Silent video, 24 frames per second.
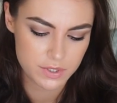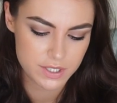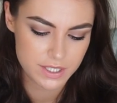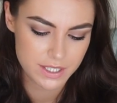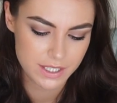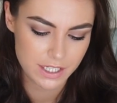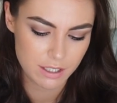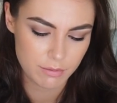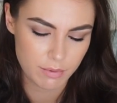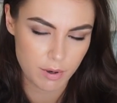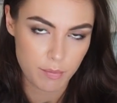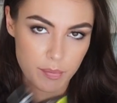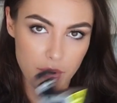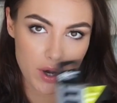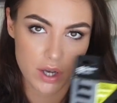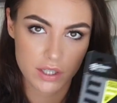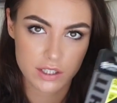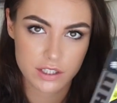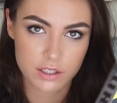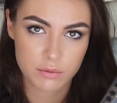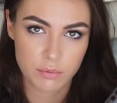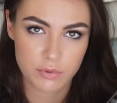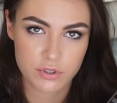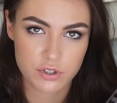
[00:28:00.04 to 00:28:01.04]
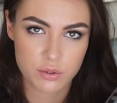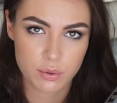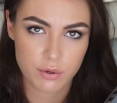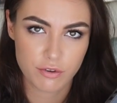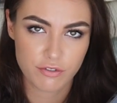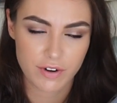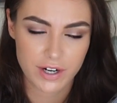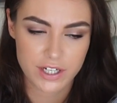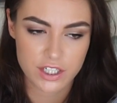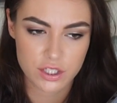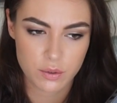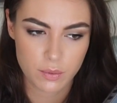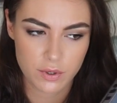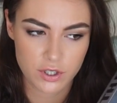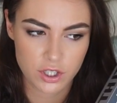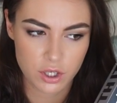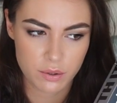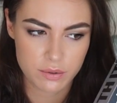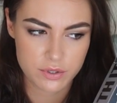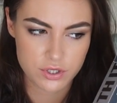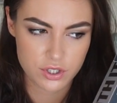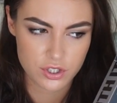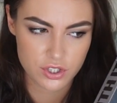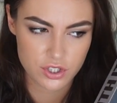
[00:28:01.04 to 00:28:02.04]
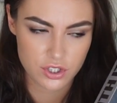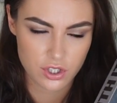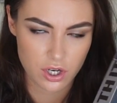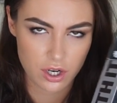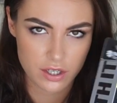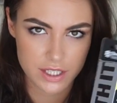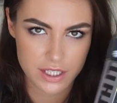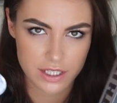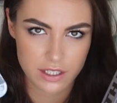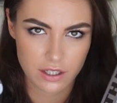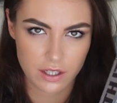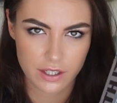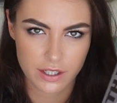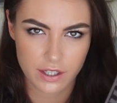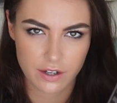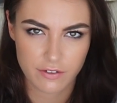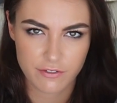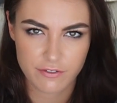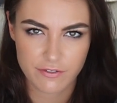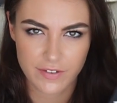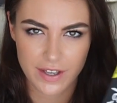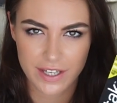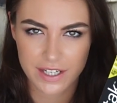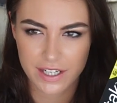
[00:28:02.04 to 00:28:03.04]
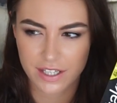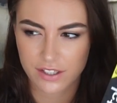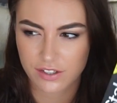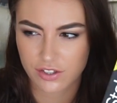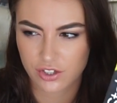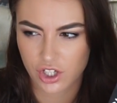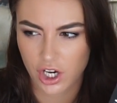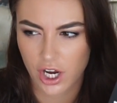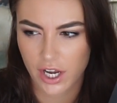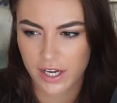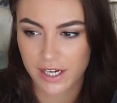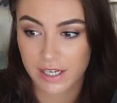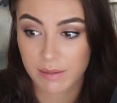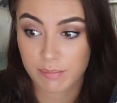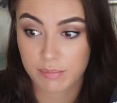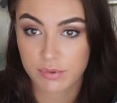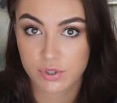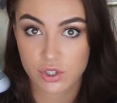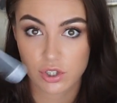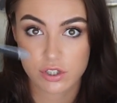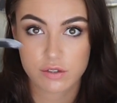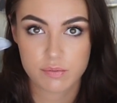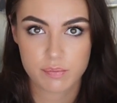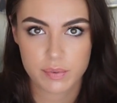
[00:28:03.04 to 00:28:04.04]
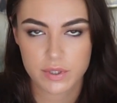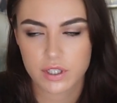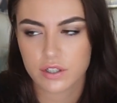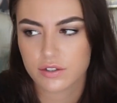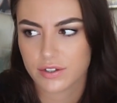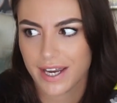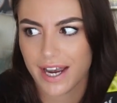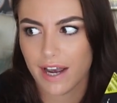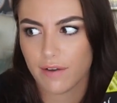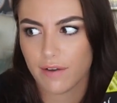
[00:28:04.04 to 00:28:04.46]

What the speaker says: thinking about passing them on to a friend who I know has just started like a fitness journey, just because I